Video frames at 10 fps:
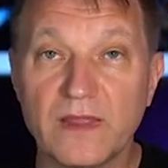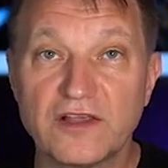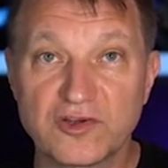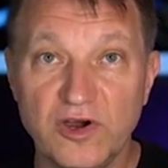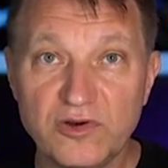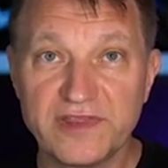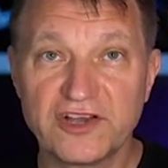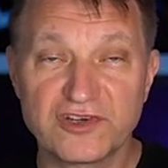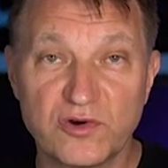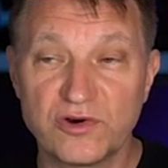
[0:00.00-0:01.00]
So
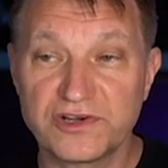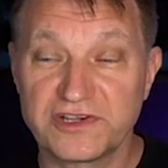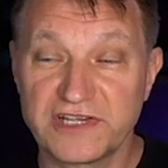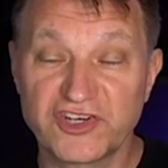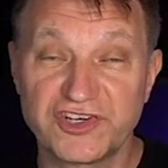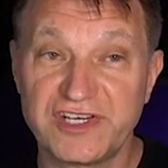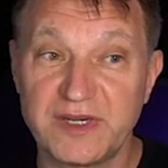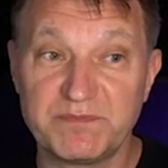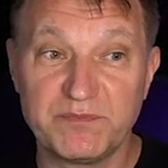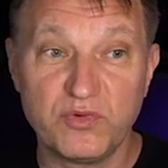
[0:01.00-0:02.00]
100,000 orders is actually a
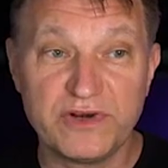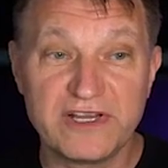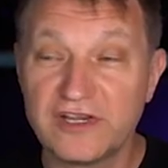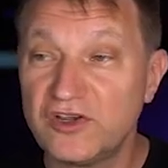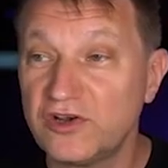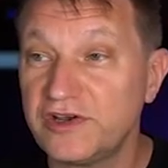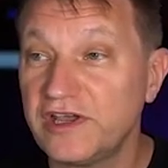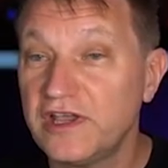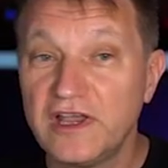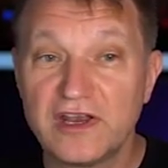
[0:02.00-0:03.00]
pretty good
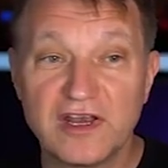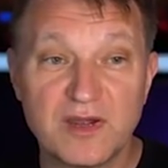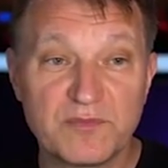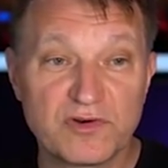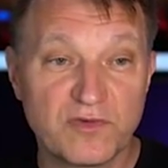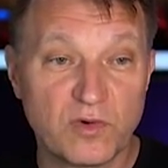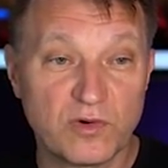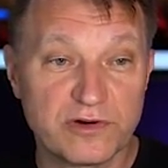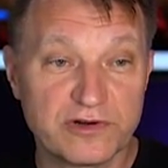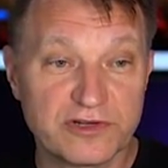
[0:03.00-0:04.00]
number of
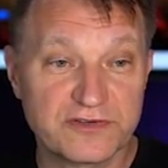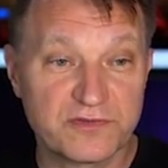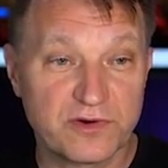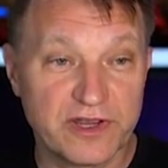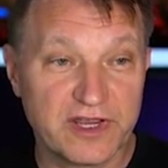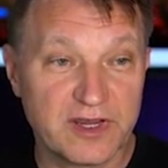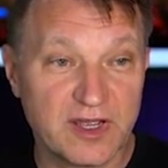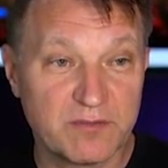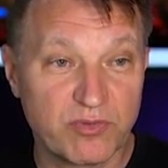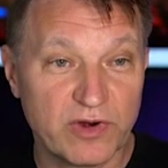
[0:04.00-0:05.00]
orders for a
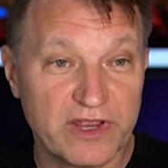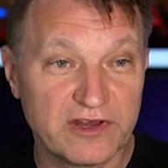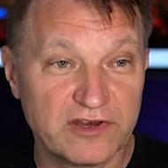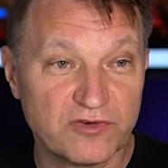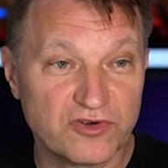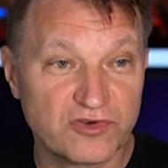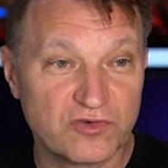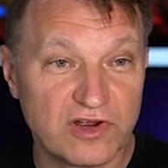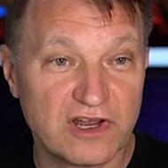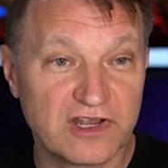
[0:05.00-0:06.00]
brand new
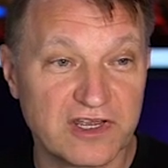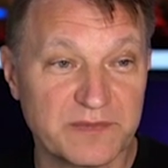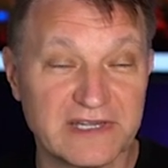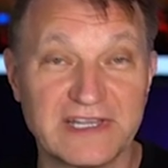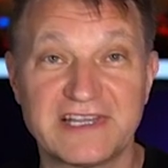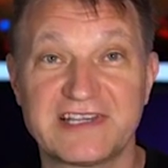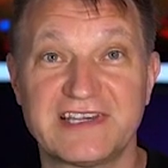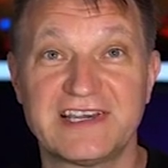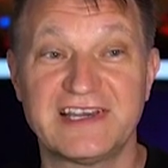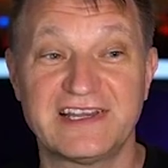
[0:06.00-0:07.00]
truck. I mean, let's
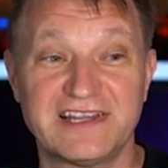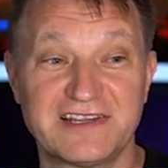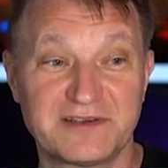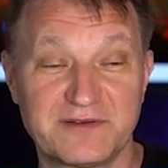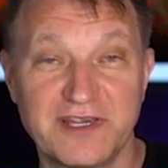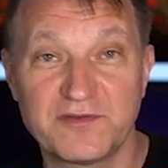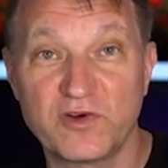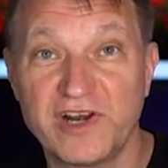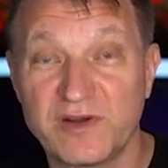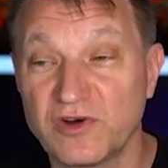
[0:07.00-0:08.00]
give
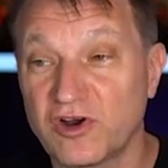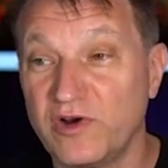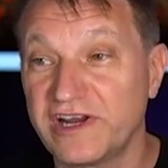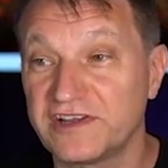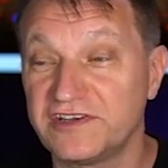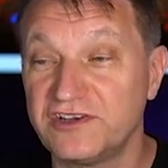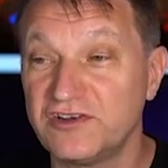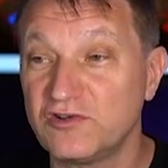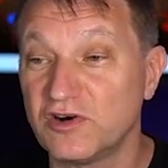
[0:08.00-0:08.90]
credit where credit's due.